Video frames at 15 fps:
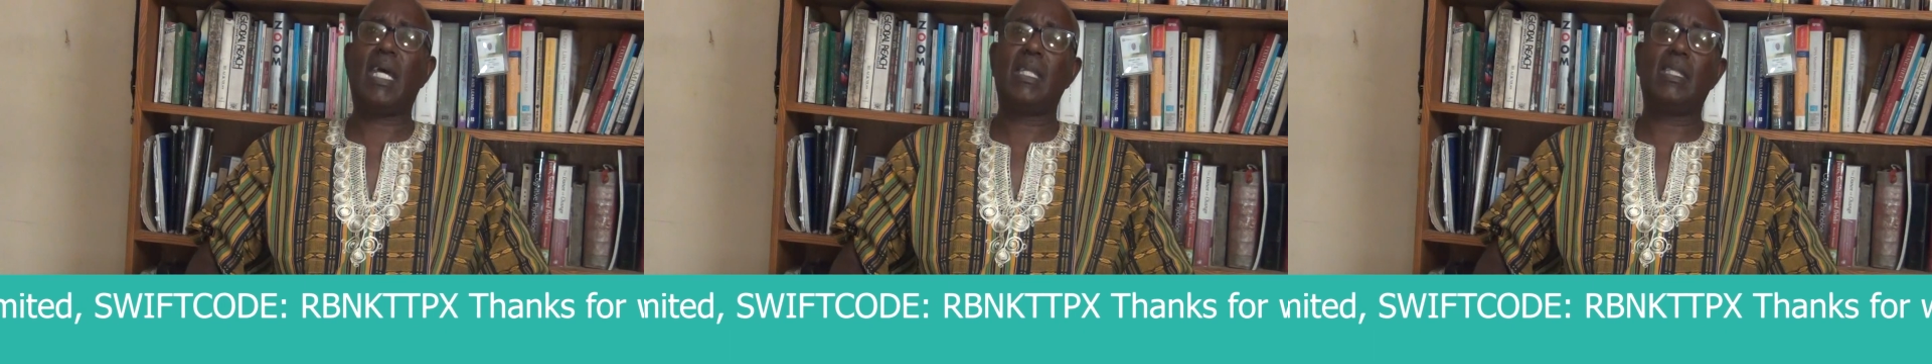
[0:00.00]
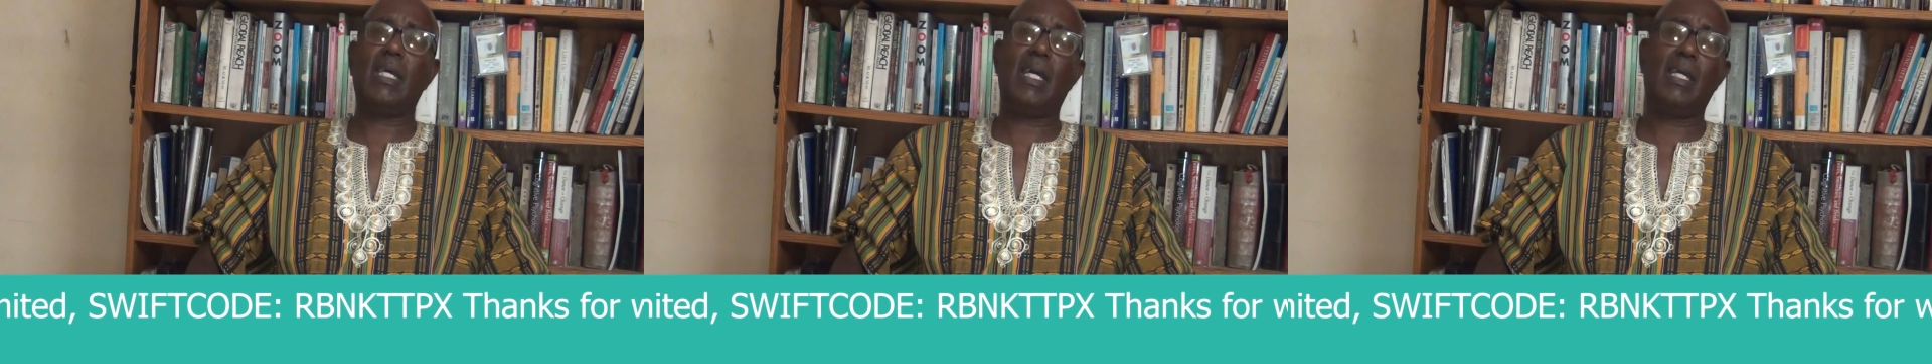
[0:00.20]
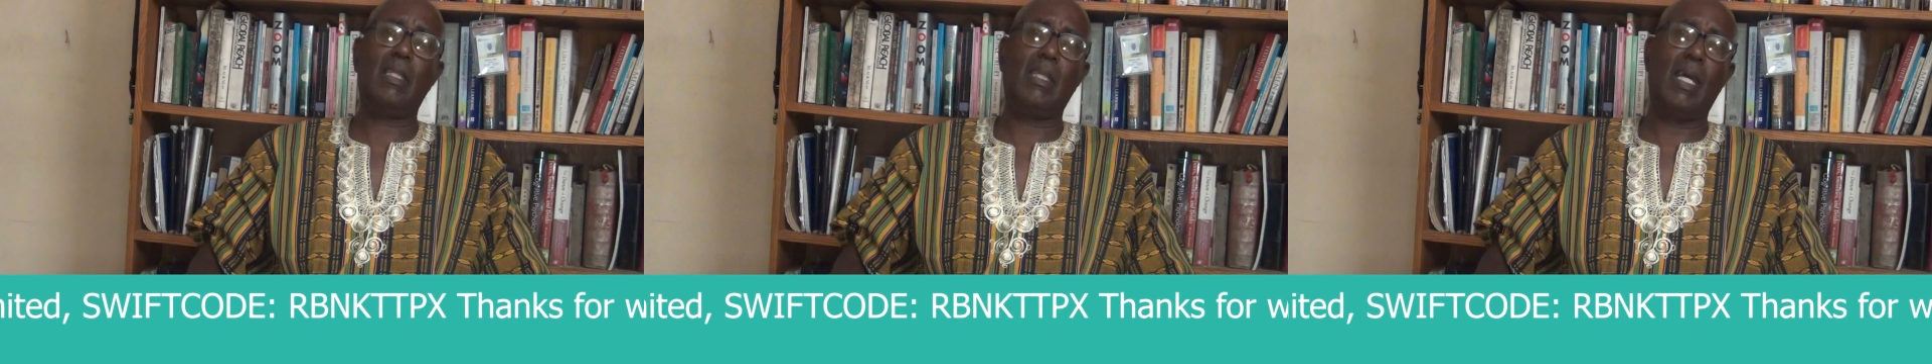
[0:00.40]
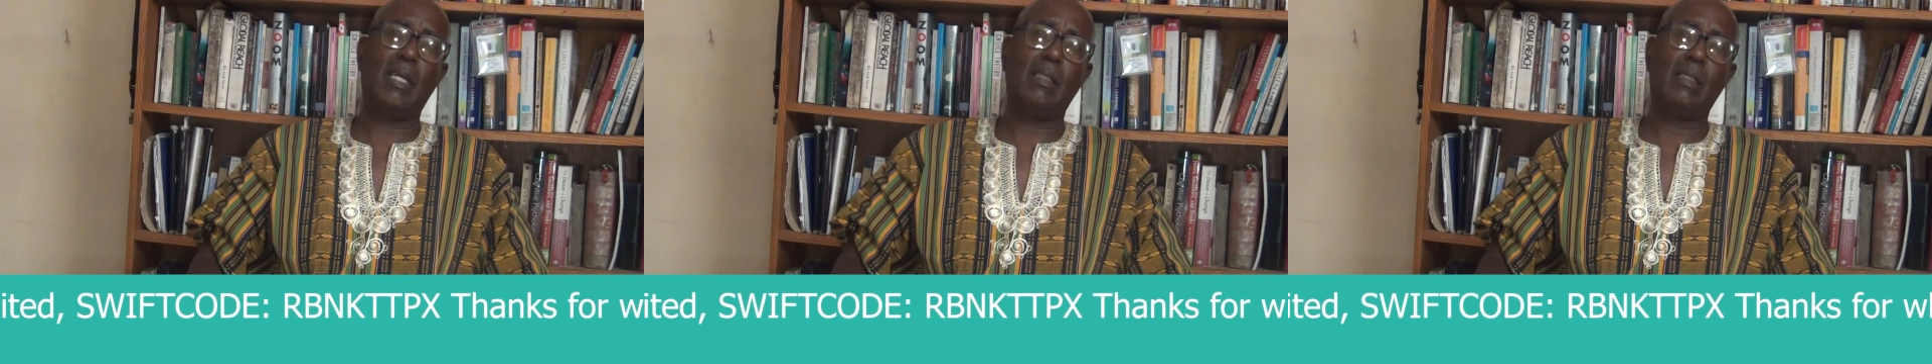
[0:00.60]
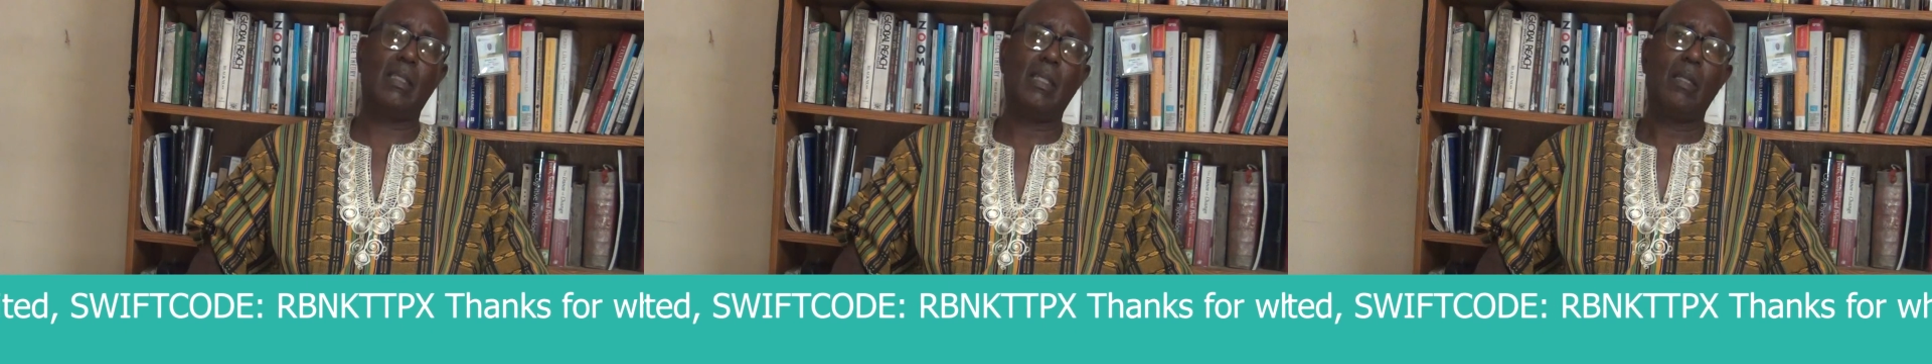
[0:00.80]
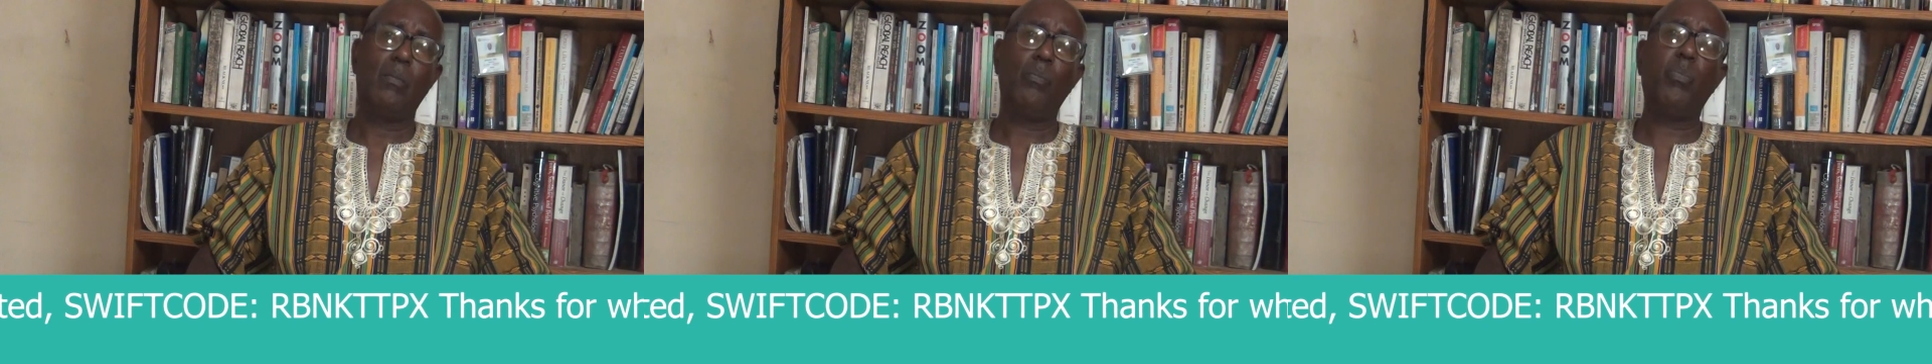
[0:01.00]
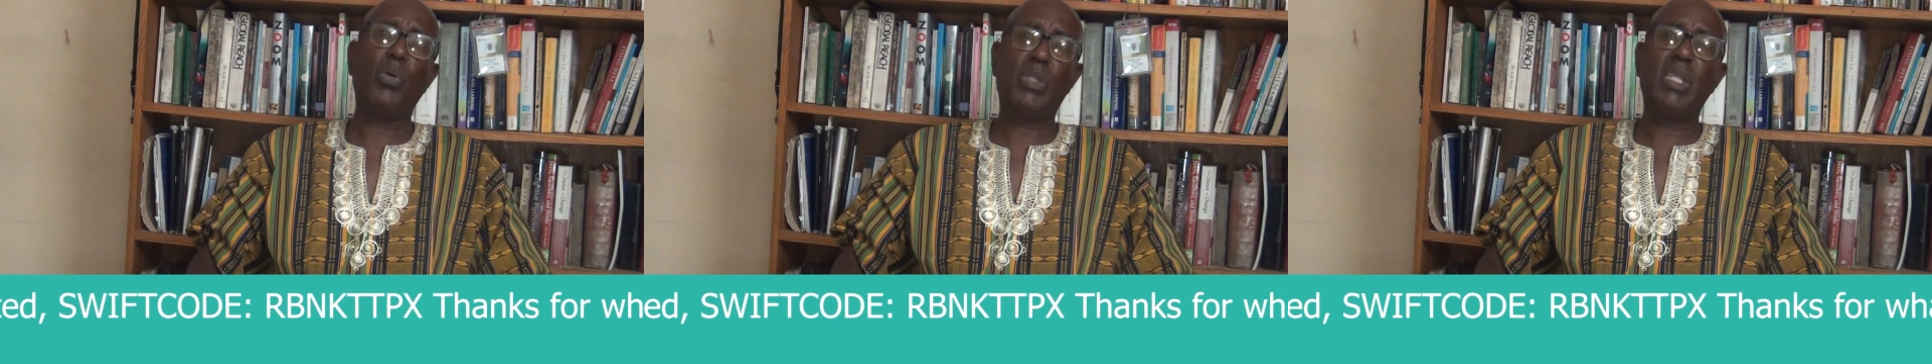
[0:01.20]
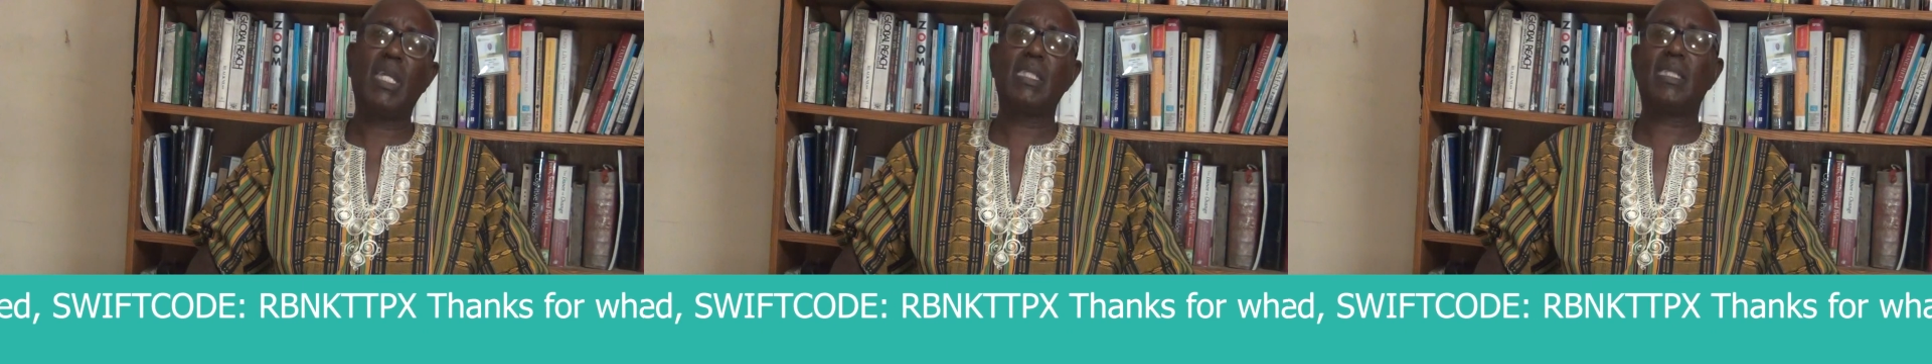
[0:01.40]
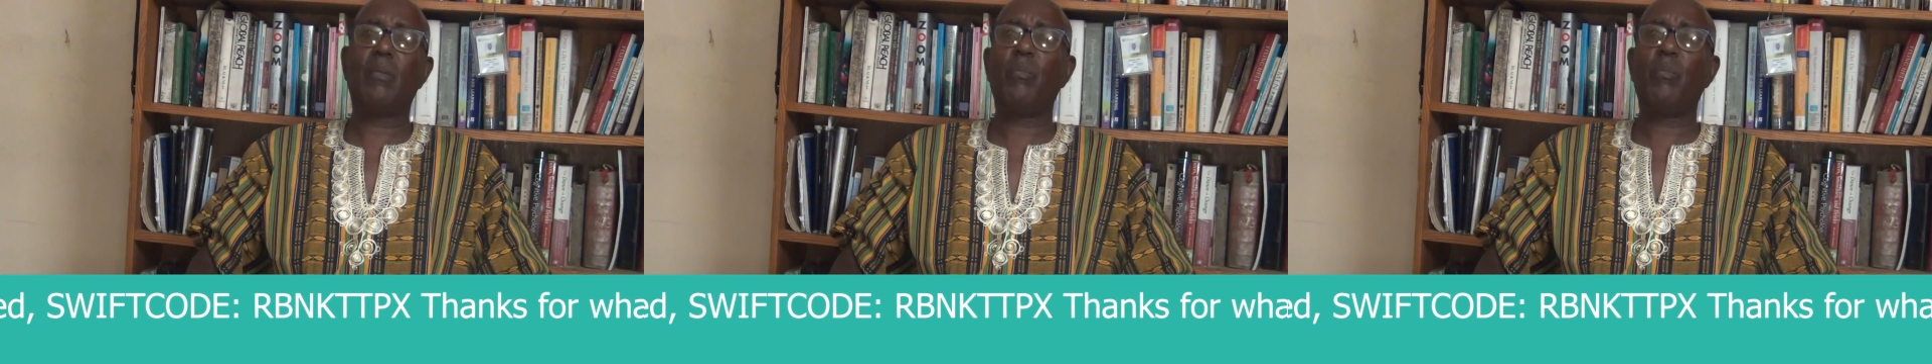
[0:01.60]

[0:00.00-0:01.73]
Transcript: and put things